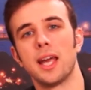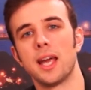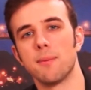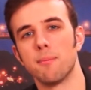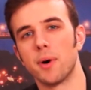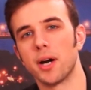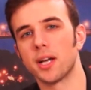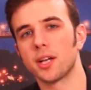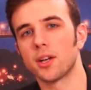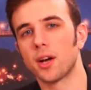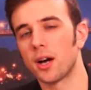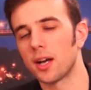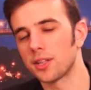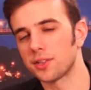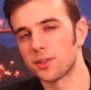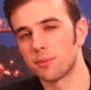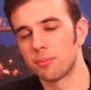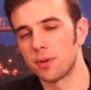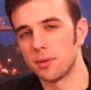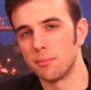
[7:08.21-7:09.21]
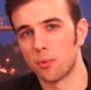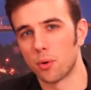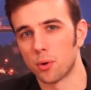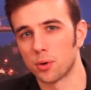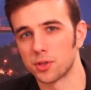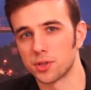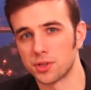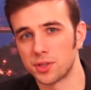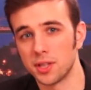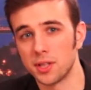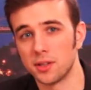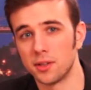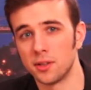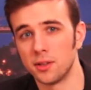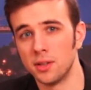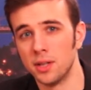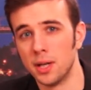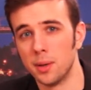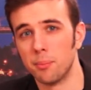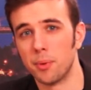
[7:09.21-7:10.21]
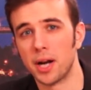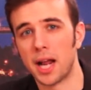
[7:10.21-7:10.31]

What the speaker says: It might cost a bit more still,